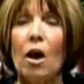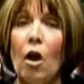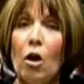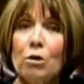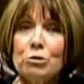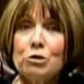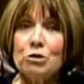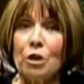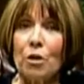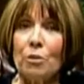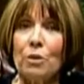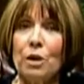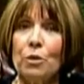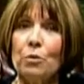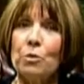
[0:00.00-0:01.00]

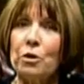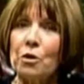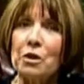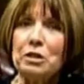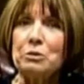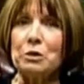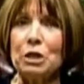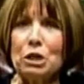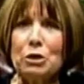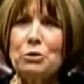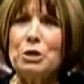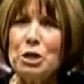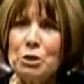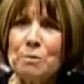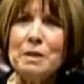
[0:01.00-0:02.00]
Also, we're going to
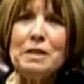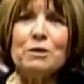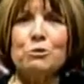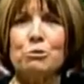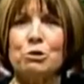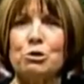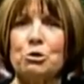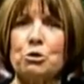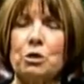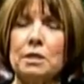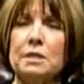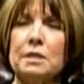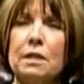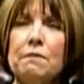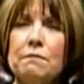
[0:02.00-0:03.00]
include human interest
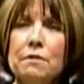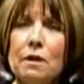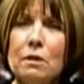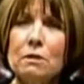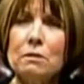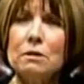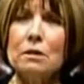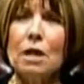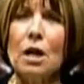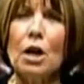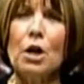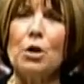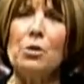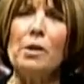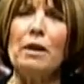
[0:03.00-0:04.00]
stories of those
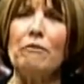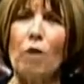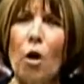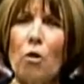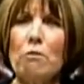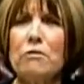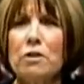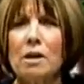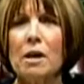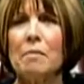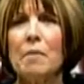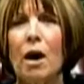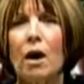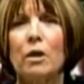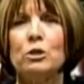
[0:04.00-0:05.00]
who have
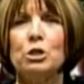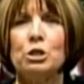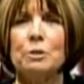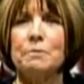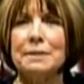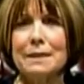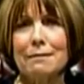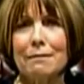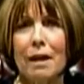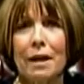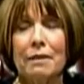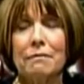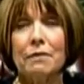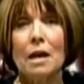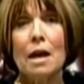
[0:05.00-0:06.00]
overcome hardships in
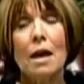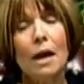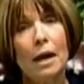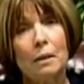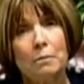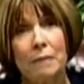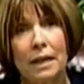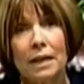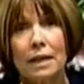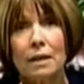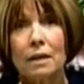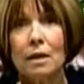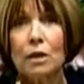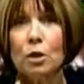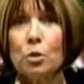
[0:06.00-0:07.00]
life, and
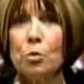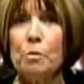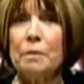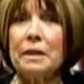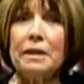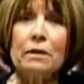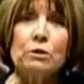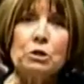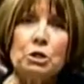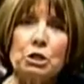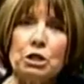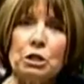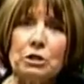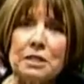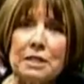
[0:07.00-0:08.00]
many who will be here to
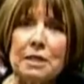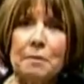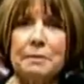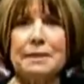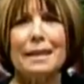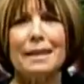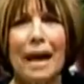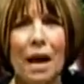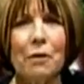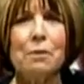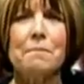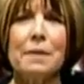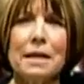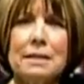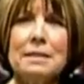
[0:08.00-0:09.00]
share tips on how to
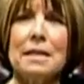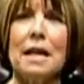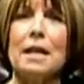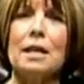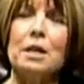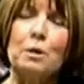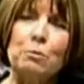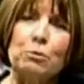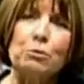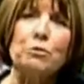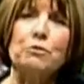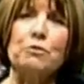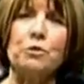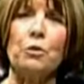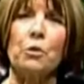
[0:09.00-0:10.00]
maintain and
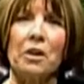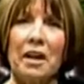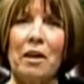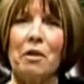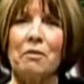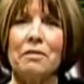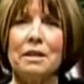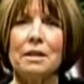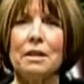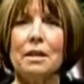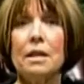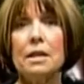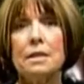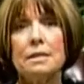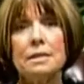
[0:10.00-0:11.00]
improve your health.
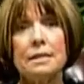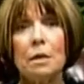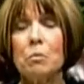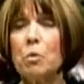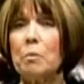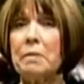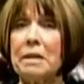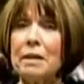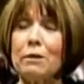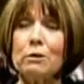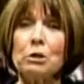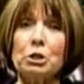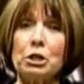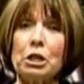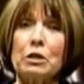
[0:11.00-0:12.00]
Some will be here
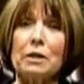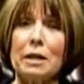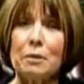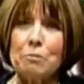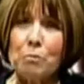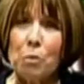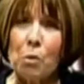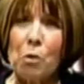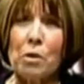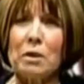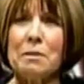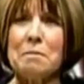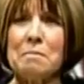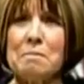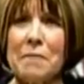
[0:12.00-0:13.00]
to share
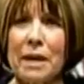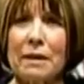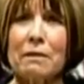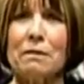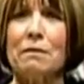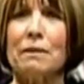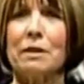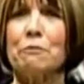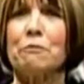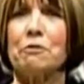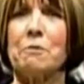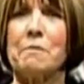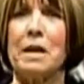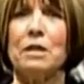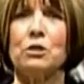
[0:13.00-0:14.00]
important medical
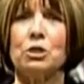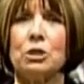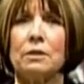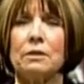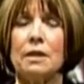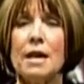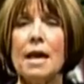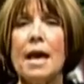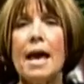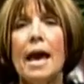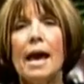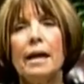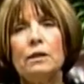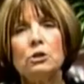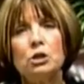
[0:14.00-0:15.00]
information
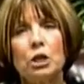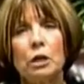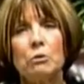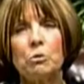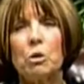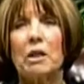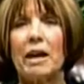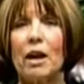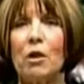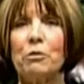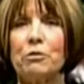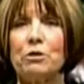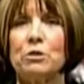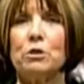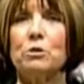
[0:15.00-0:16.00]
and general
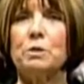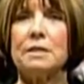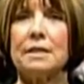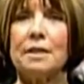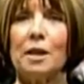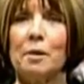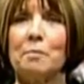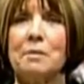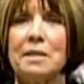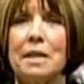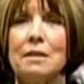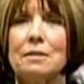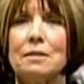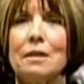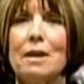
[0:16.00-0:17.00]
health news and
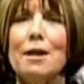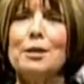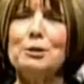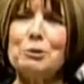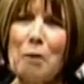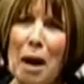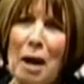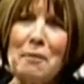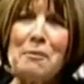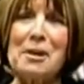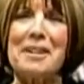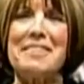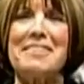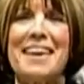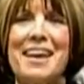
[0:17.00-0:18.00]
updates. So I
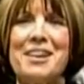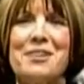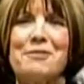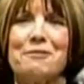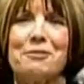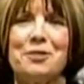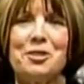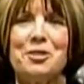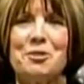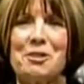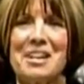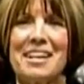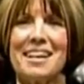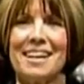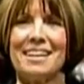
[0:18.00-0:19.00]
want to thank you for
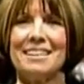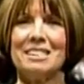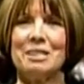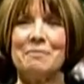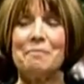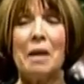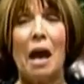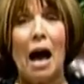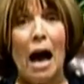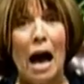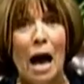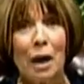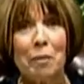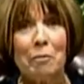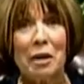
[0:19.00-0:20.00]
joining us.
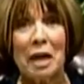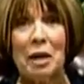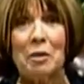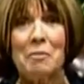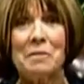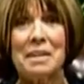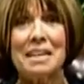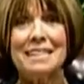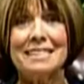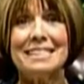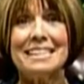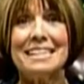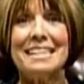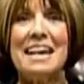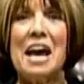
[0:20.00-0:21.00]
I'm Gail
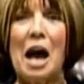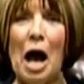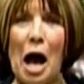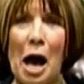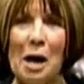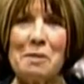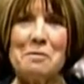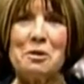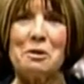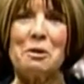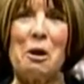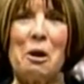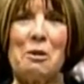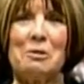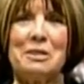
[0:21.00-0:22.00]
McKenzie, I'm your
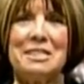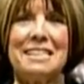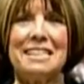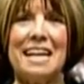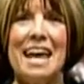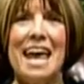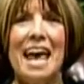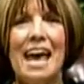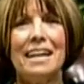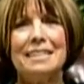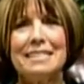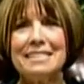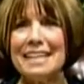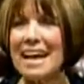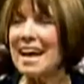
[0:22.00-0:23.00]
host, and
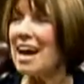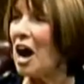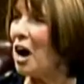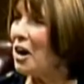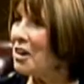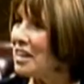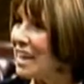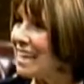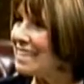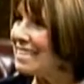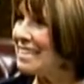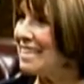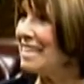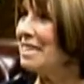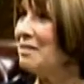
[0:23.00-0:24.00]
today our
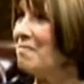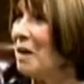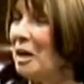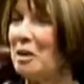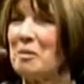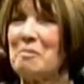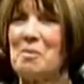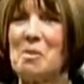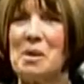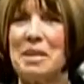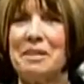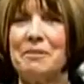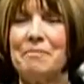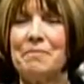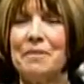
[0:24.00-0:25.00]
guest is Michael Boyd.